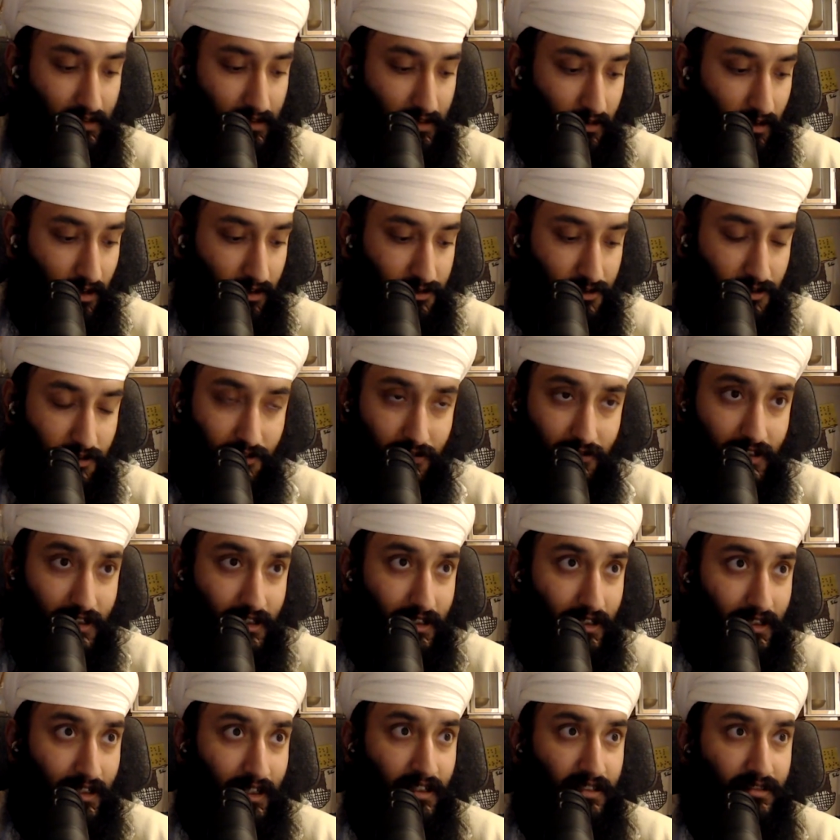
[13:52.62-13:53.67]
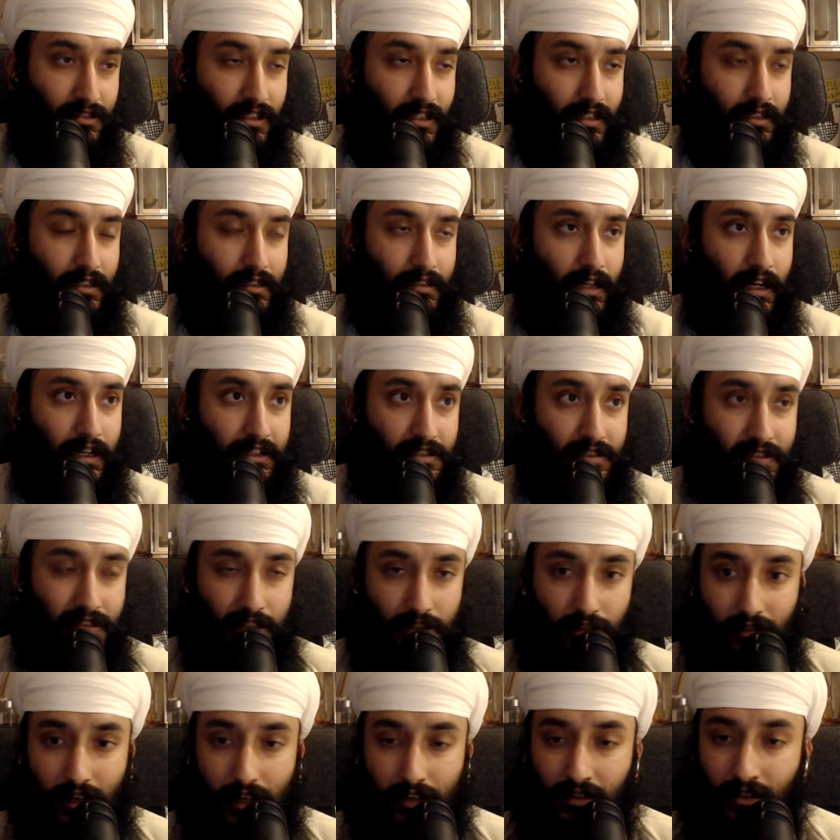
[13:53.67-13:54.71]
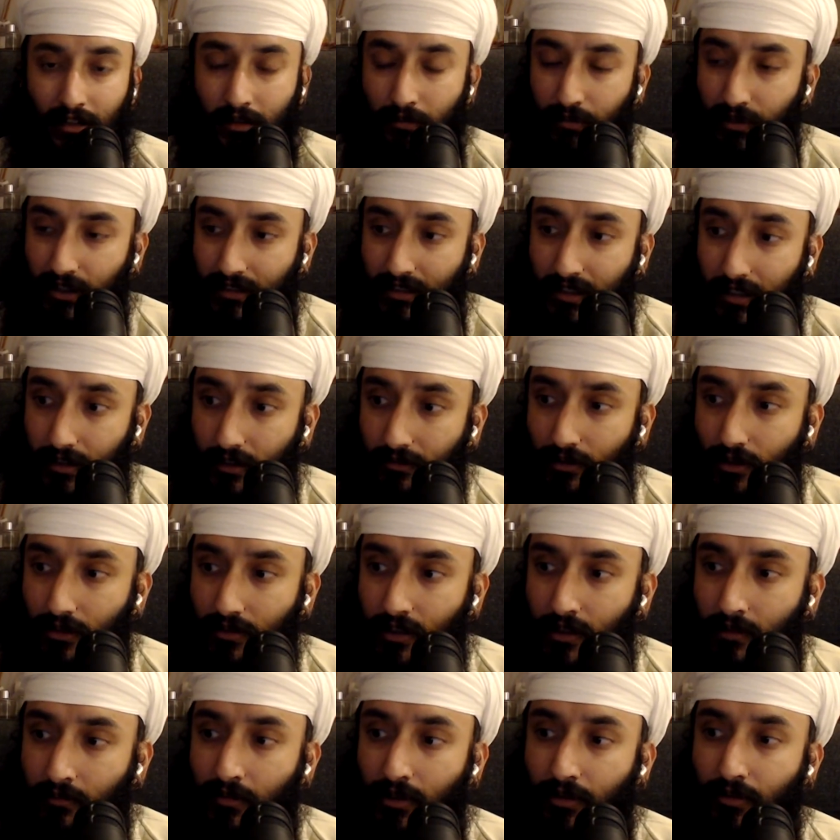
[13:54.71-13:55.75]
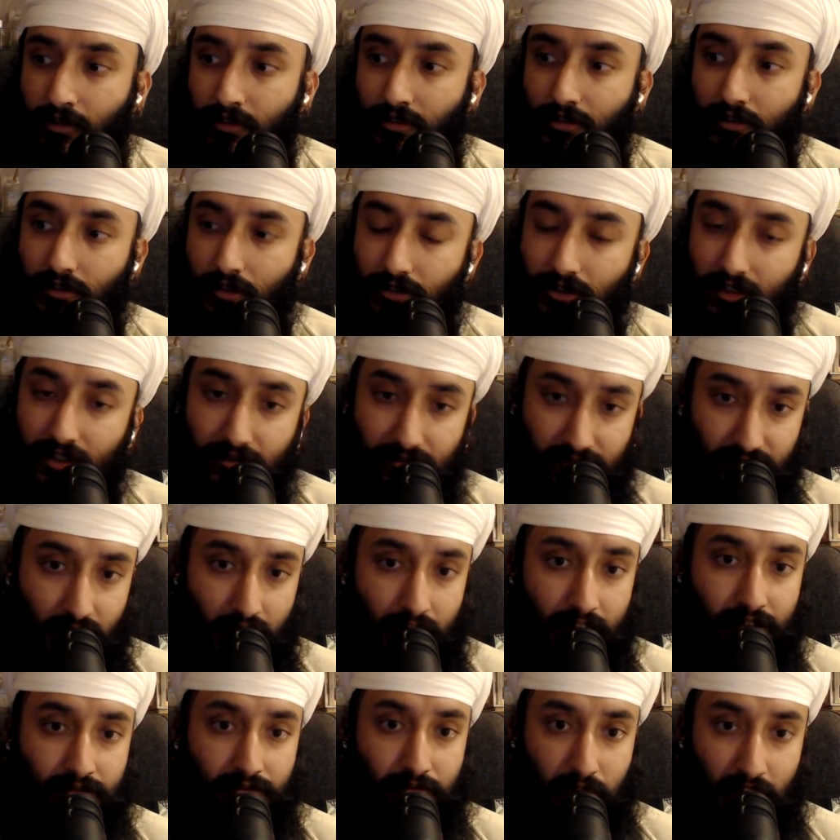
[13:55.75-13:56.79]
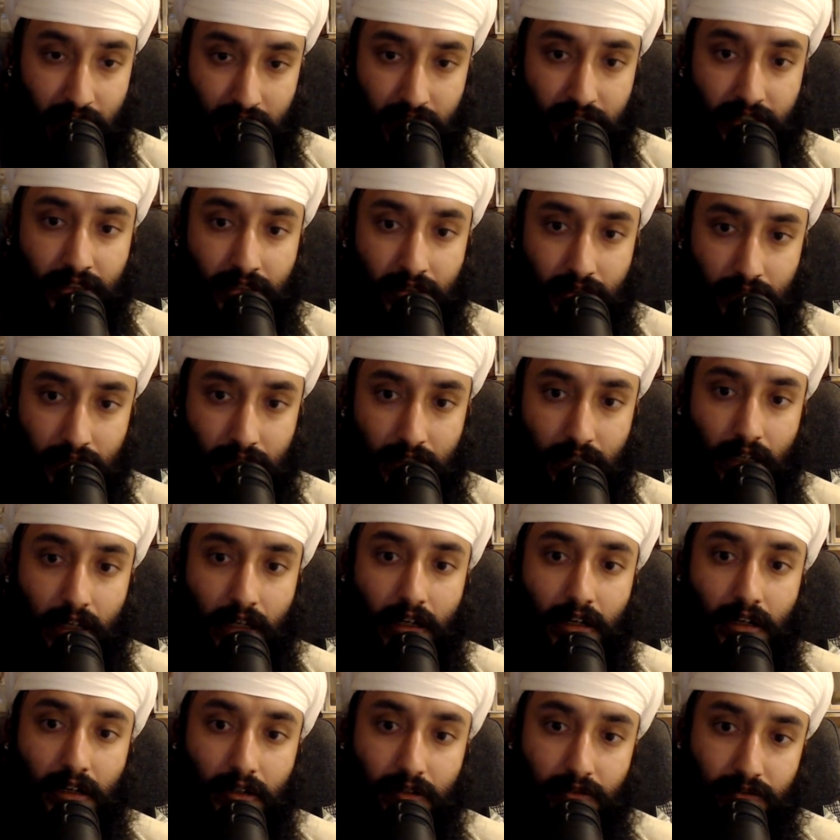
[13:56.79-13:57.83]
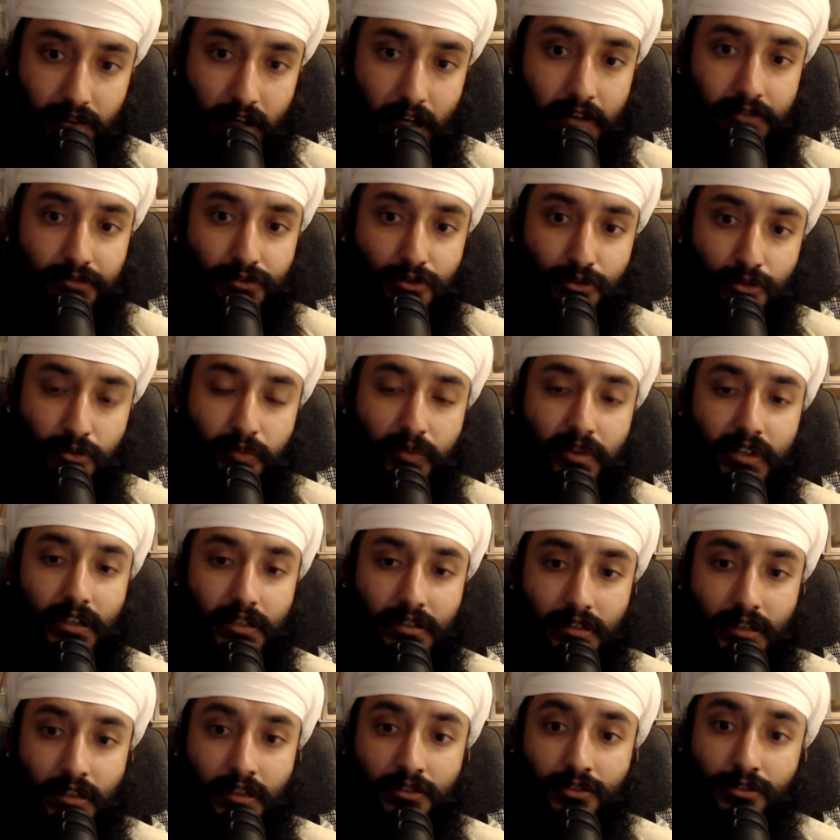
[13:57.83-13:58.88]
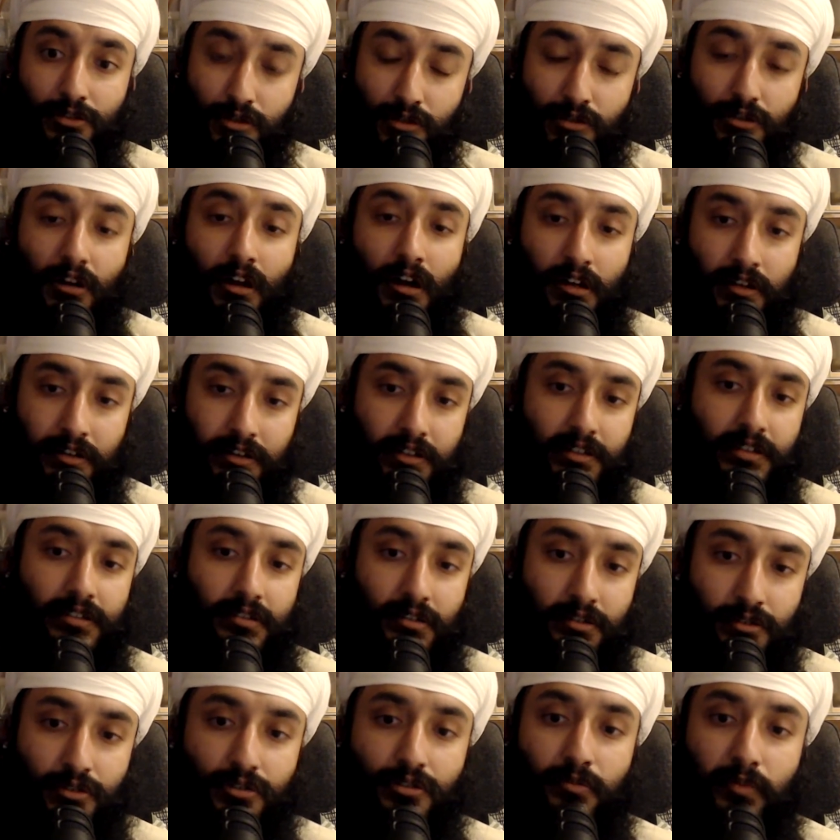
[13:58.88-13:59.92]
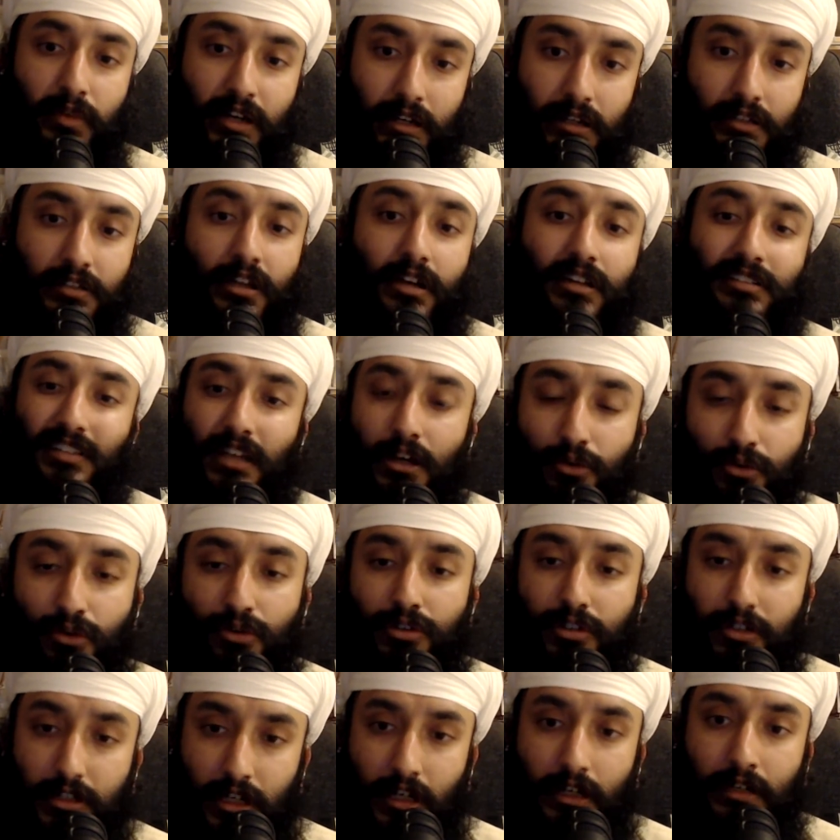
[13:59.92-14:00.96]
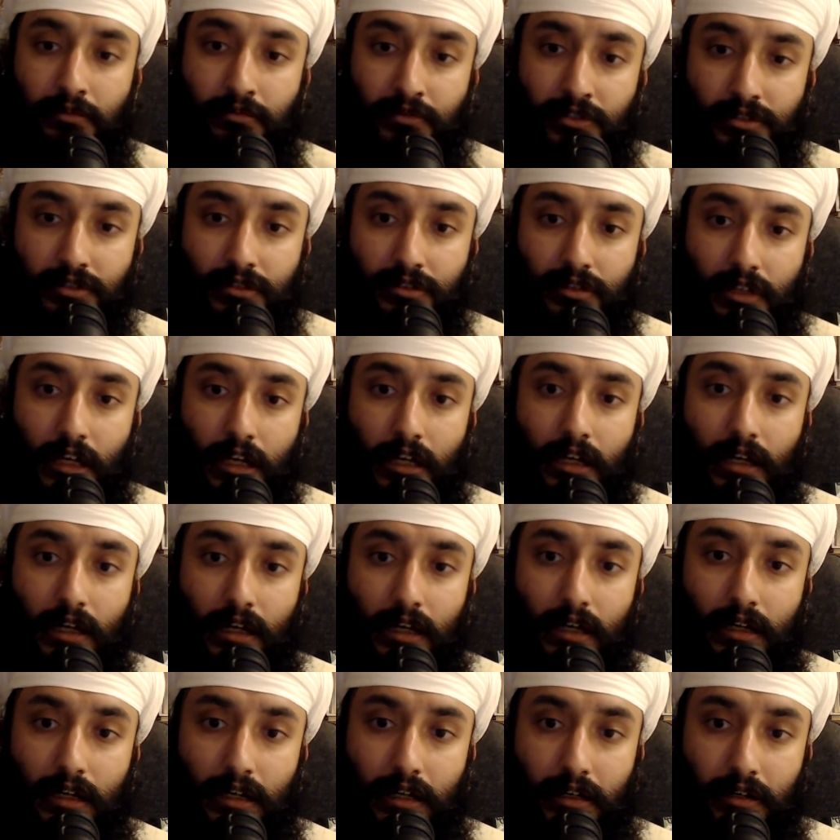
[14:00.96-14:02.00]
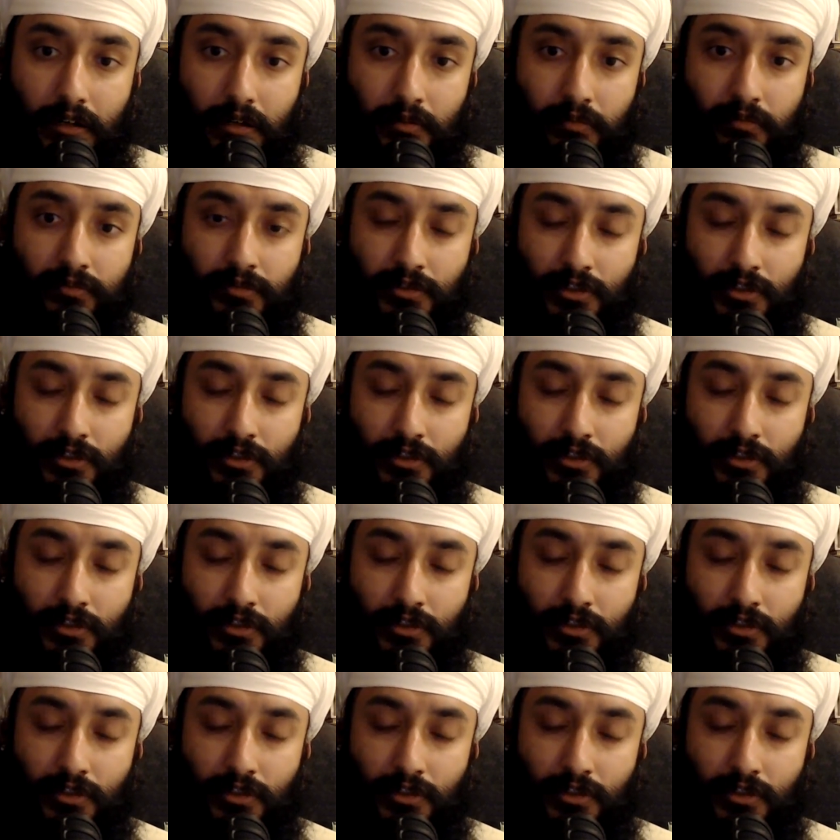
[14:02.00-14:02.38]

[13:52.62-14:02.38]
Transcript: Uh, I was just reading now that actually the correct number, I said the wrong number, was you need five parties, five two piercings, two languages, and two paradars at all times. Um,